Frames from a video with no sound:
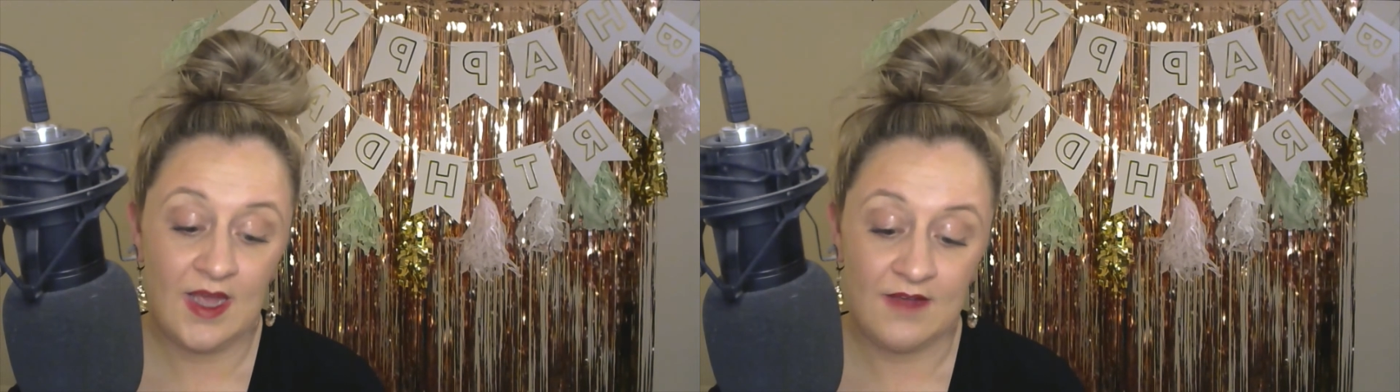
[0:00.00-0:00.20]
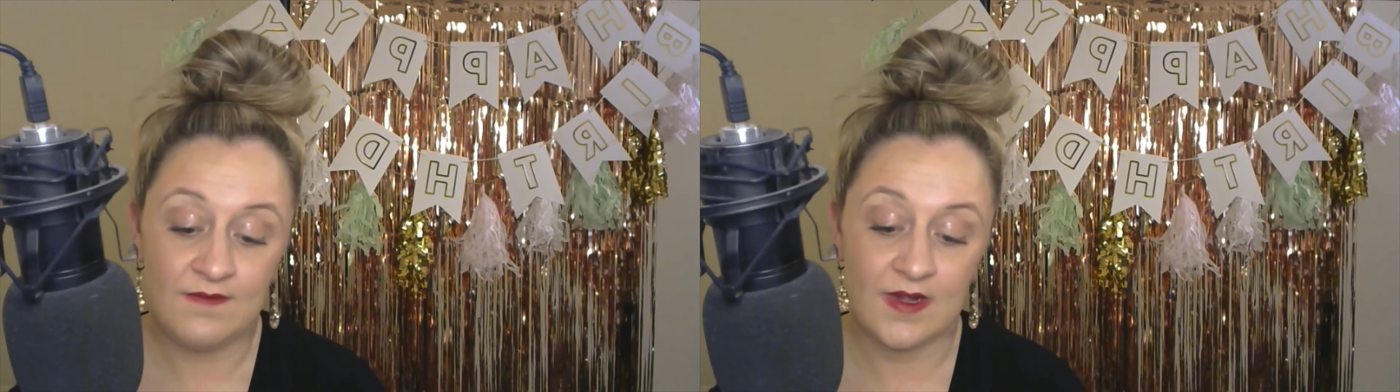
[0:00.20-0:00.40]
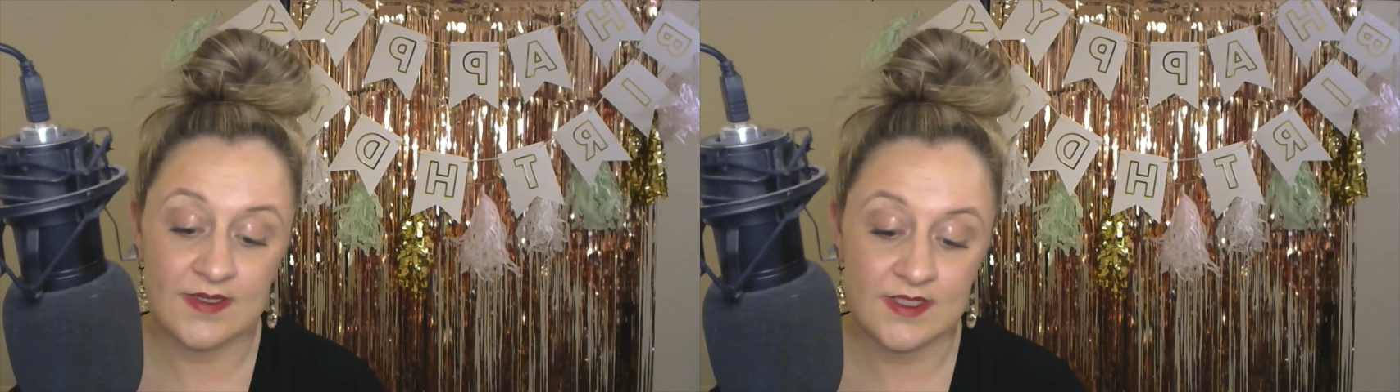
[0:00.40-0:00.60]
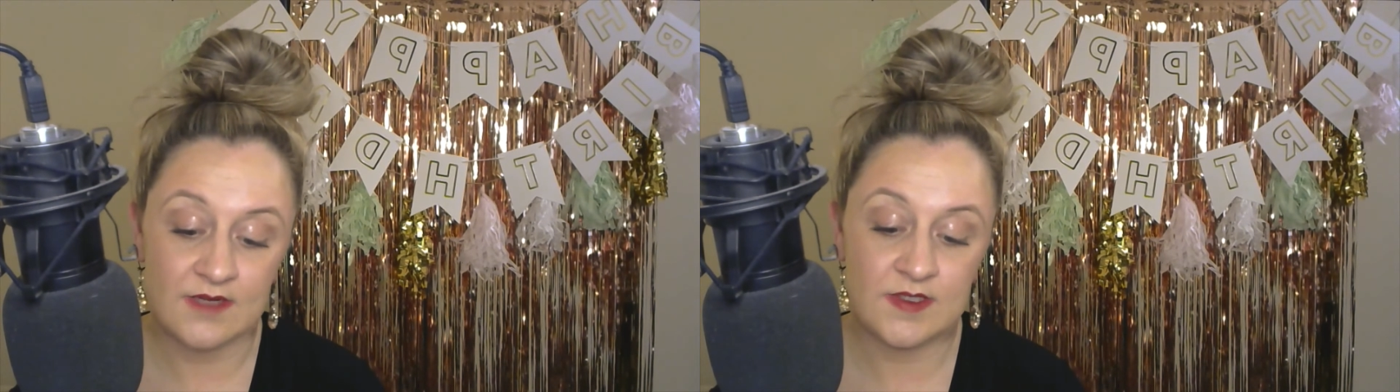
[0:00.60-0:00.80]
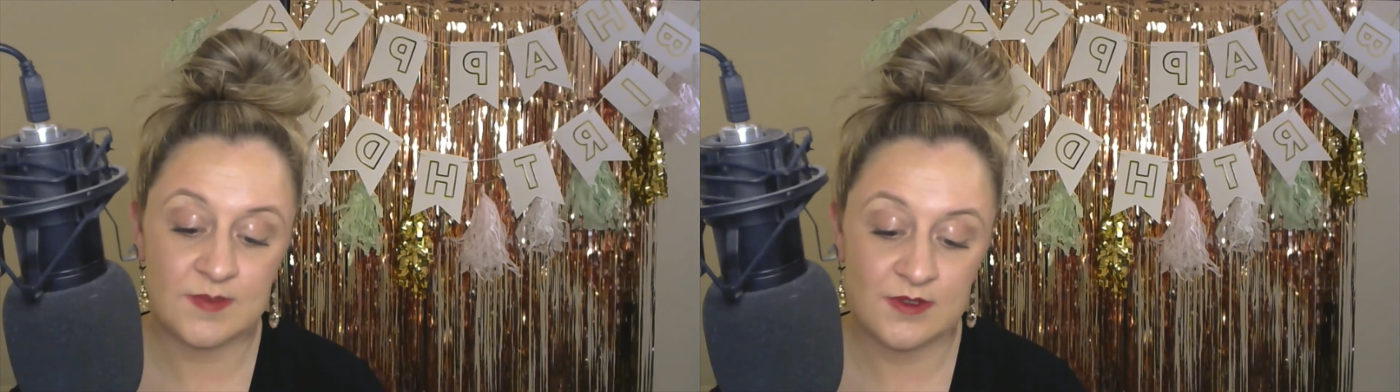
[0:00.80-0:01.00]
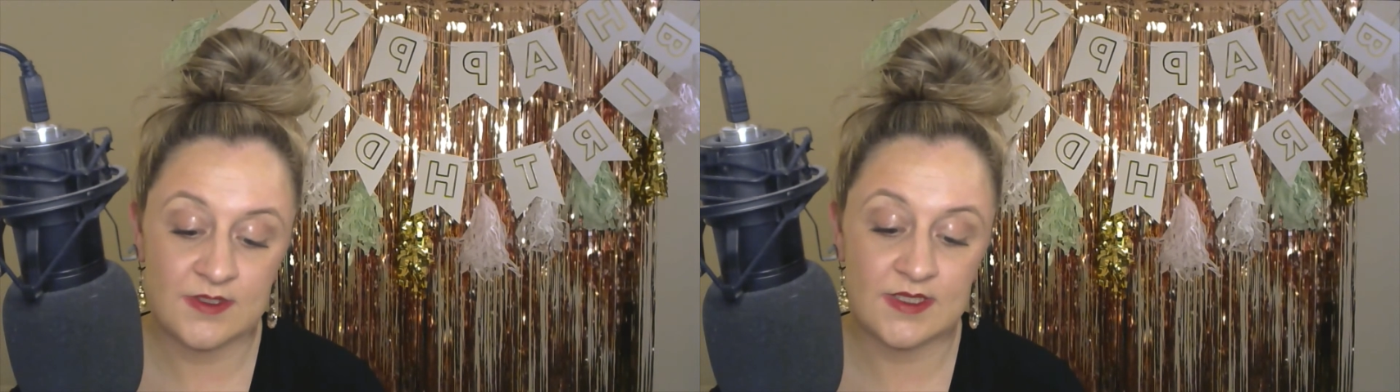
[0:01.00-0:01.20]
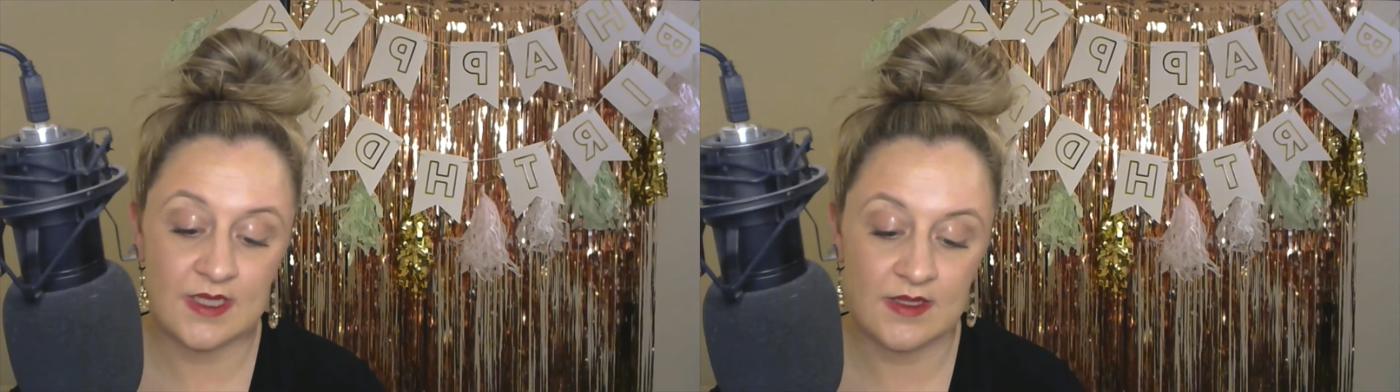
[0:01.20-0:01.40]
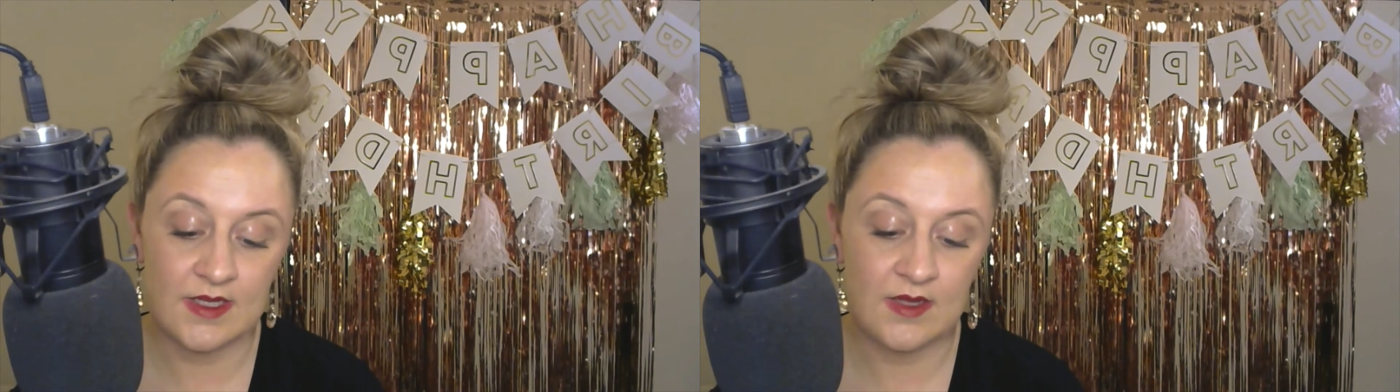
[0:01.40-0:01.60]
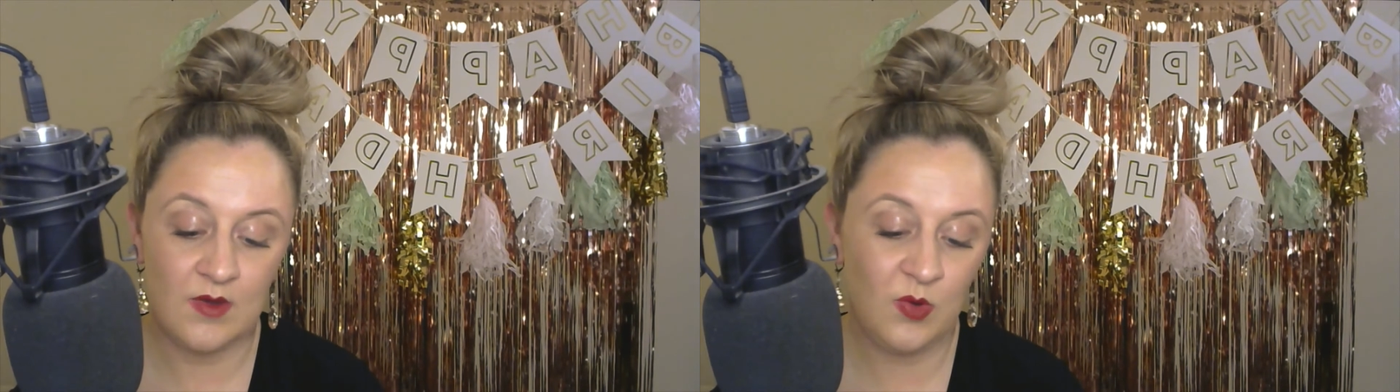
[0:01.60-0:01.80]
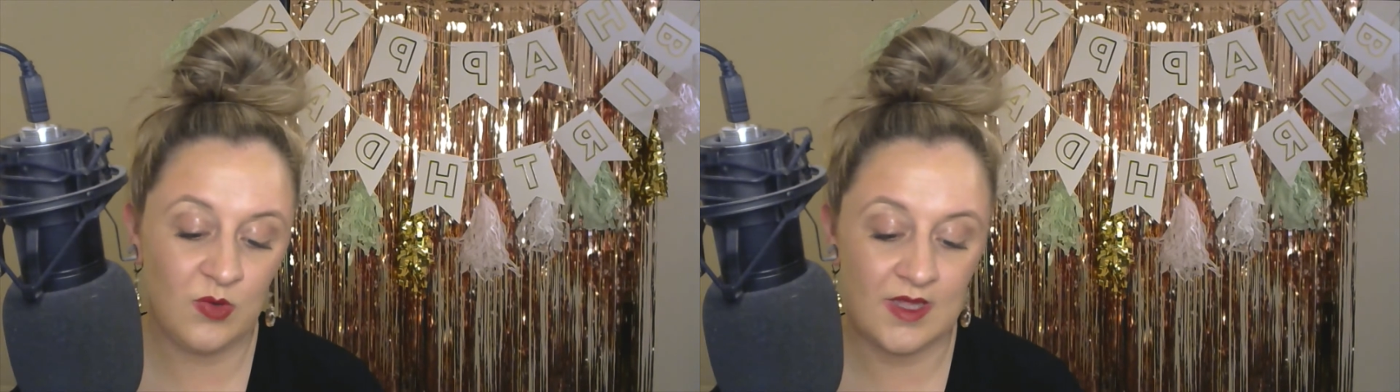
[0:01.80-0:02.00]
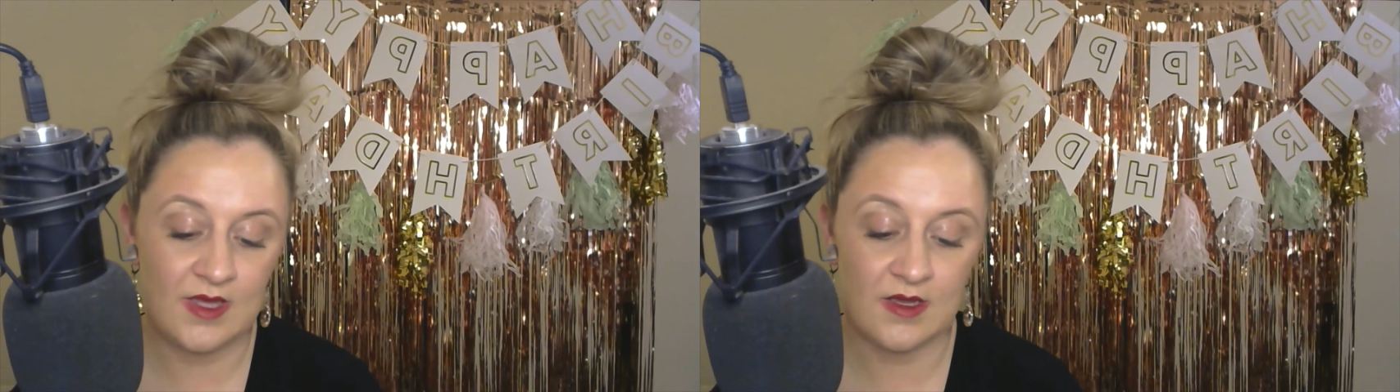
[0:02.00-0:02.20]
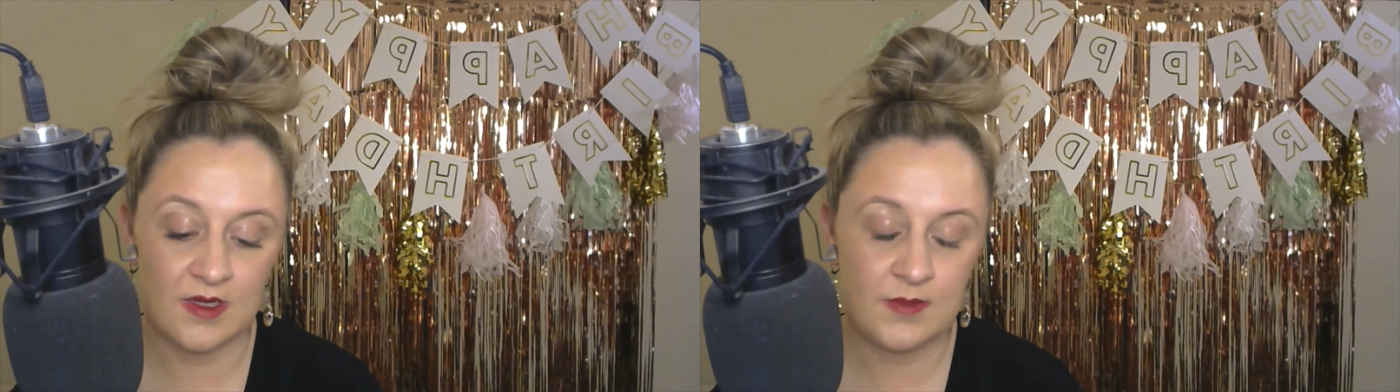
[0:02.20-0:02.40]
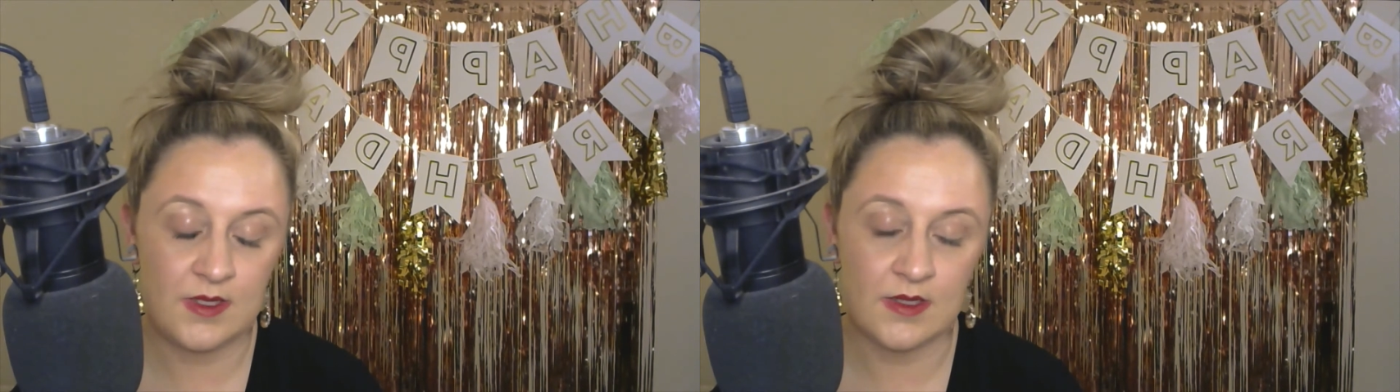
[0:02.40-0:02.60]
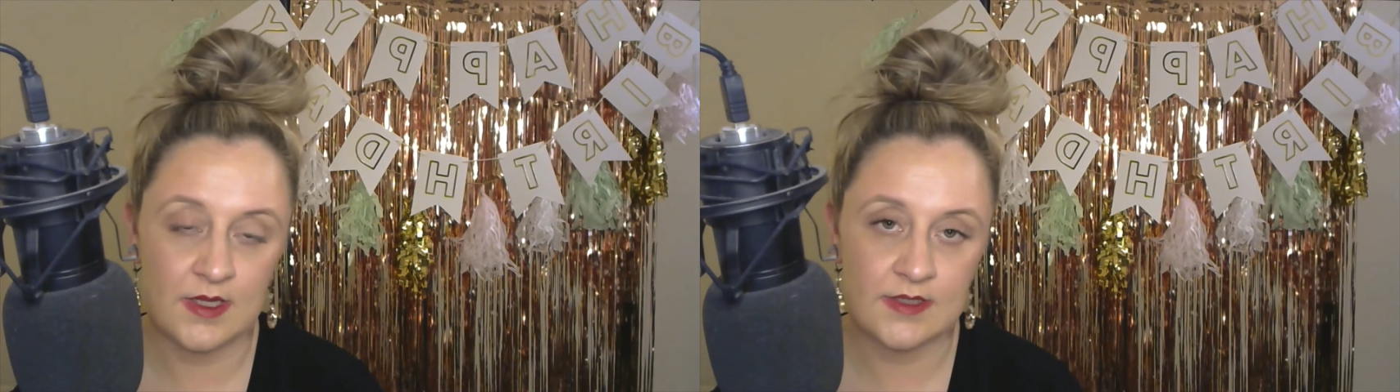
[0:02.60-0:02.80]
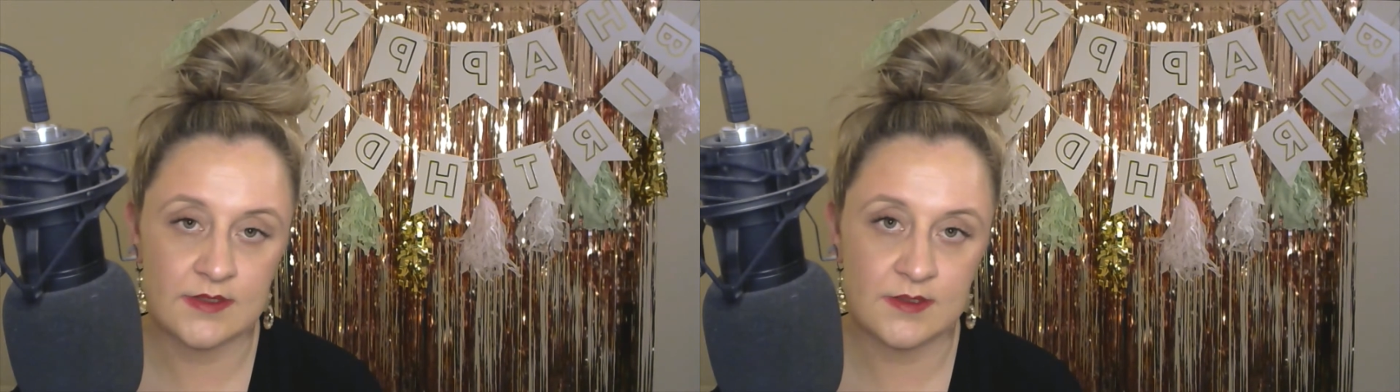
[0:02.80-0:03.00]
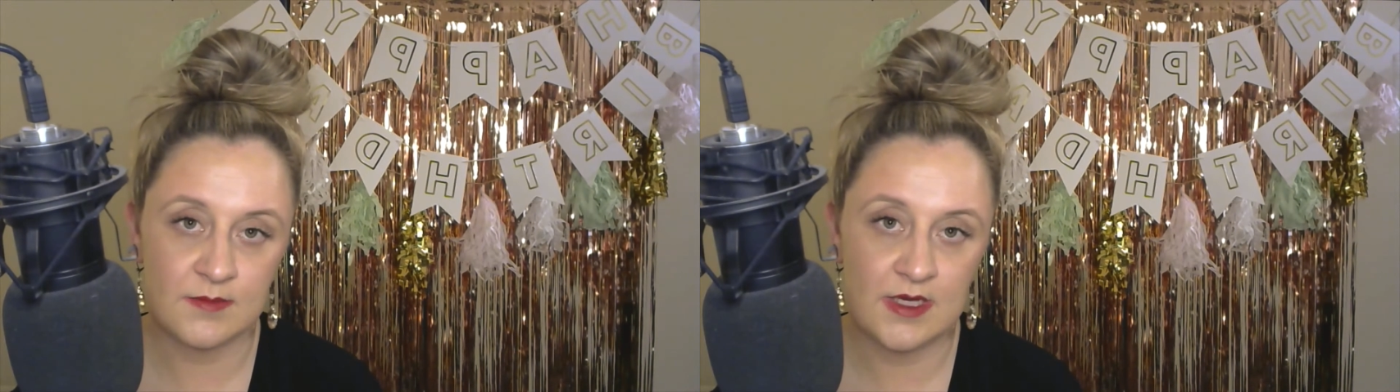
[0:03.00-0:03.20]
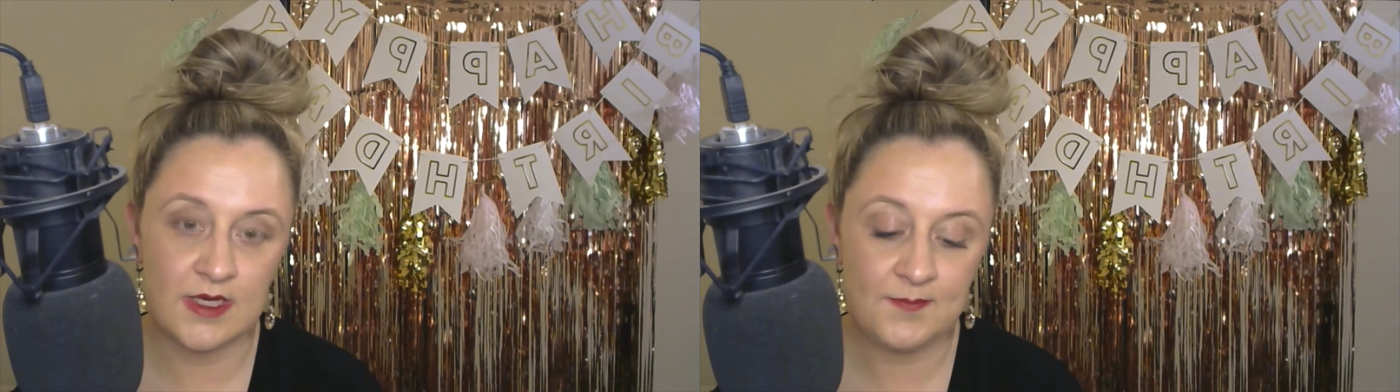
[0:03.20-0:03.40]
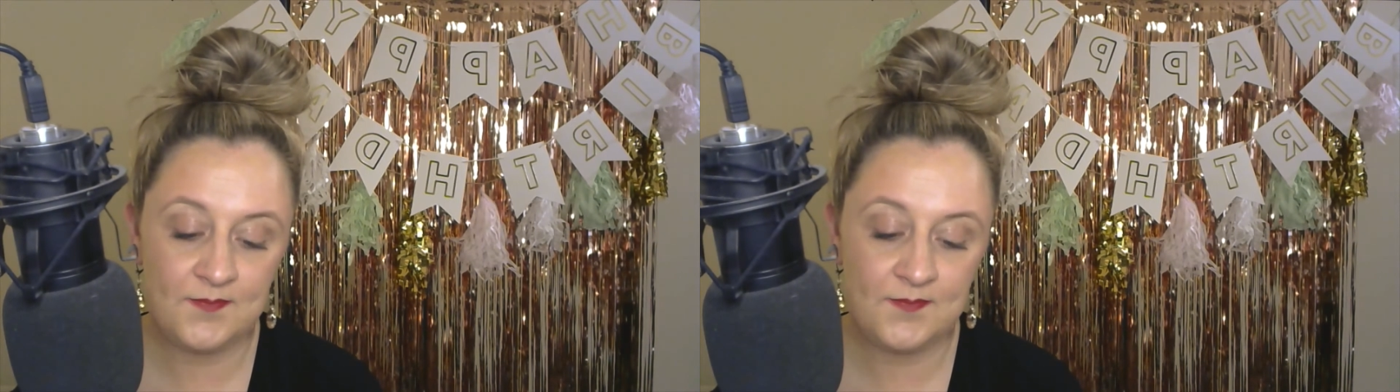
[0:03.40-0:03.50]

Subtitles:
a facet of his personality wholly unappealing to me.